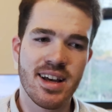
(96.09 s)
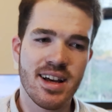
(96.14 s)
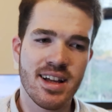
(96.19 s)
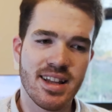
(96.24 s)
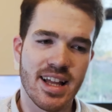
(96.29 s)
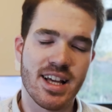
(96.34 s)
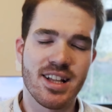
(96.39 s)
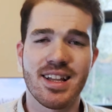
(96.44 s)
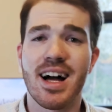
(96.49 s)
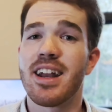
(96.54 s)

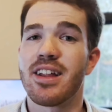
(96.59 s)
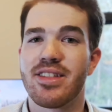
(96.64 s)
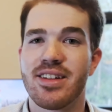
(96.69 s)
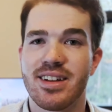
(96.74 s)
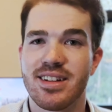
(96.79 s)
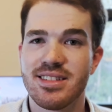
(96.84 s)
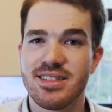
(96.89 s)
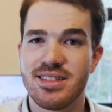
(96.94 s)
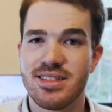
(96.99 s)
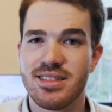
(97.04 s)
like a lot of
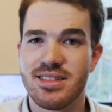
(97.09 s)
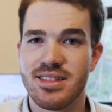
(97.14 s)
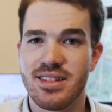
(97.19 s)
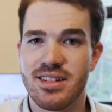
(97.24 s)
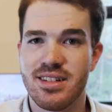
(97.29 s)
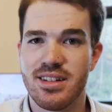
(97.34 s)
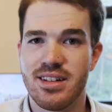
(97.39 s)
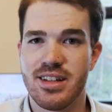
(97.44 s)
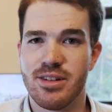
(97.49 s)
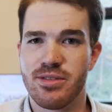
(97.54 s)
things,
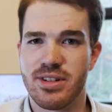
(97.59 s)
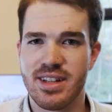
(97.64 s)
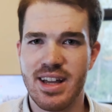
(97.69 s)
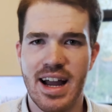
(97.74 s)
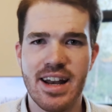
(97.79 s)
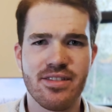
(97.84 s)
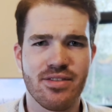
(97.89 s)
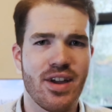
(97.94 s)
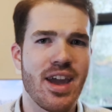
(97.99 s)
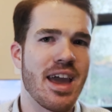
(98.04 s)
it
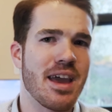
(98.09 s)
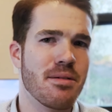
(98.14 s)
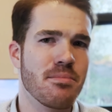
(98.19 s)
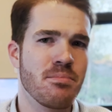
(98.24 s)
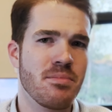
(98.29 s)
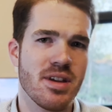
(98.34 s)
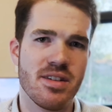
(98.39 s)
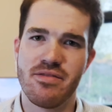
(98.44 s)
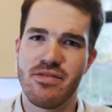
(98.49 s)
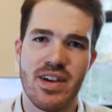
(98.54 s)
kind of came
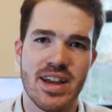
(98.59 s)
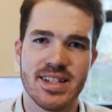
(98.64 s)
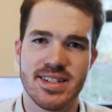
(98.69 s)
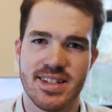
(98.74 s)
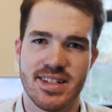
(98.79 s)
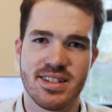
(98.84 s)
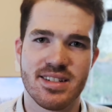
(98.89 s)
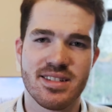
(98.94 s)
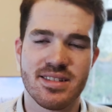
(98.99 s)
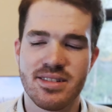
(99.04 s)
in
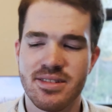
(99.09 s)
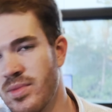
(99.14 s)
phases.